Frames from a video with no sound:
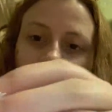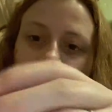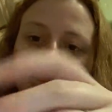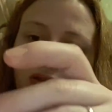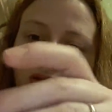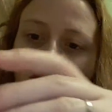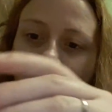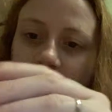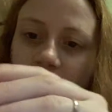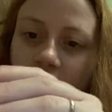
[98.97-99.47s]

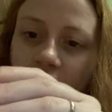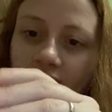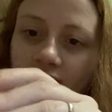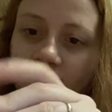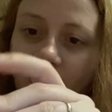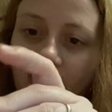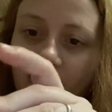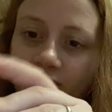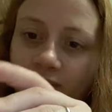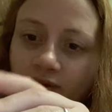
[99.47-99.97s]
And then Lilith
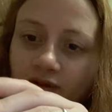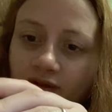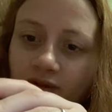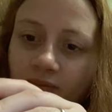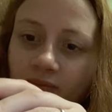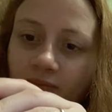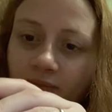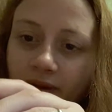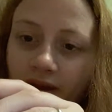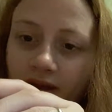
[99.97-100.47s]
lost one of
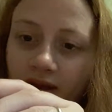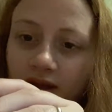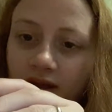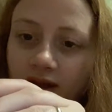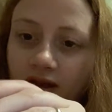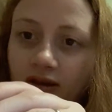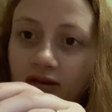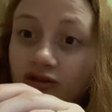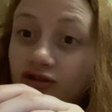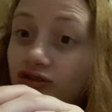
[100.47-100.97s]
the
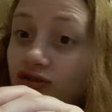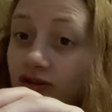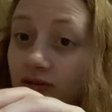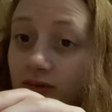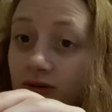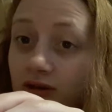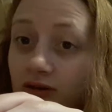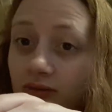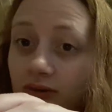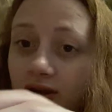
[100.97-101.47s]
backing because she
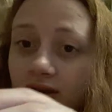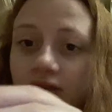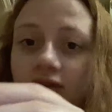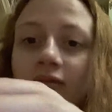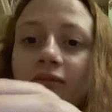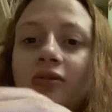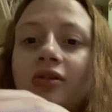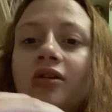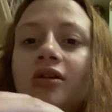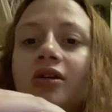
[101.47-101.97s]
wanted to wear
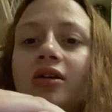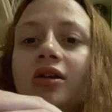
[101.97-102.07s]
them.